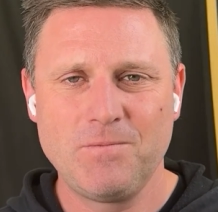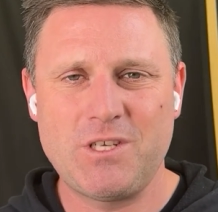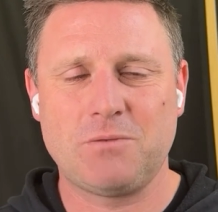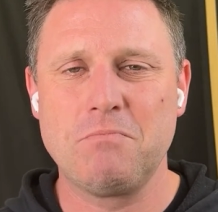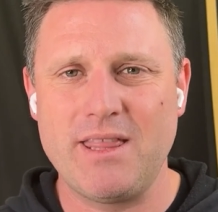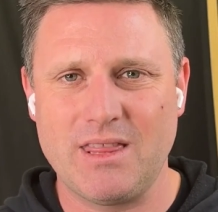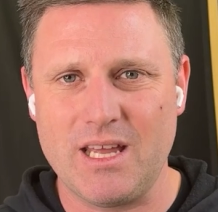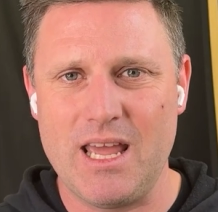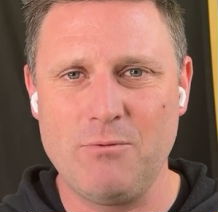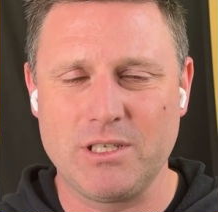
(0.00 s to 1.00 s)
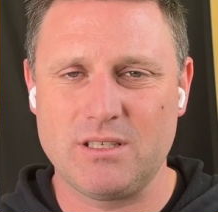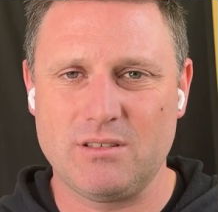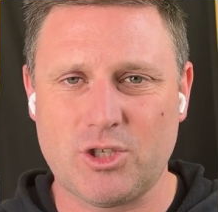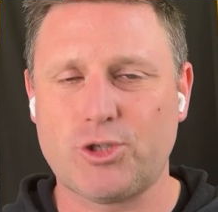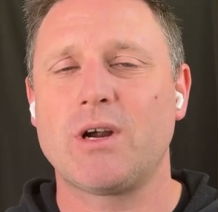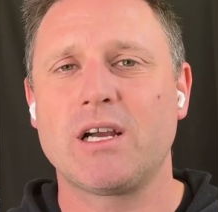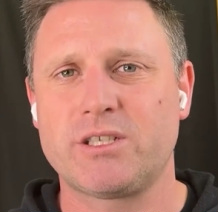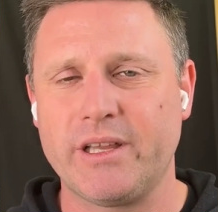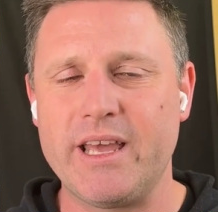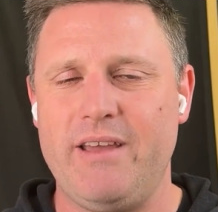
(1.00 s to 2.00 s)
just meant that he was
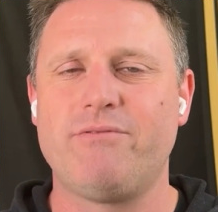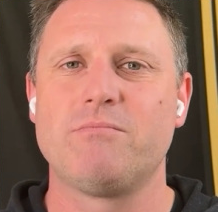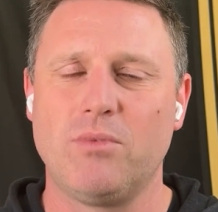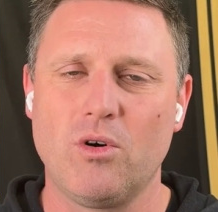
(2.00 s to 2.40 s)
structurally even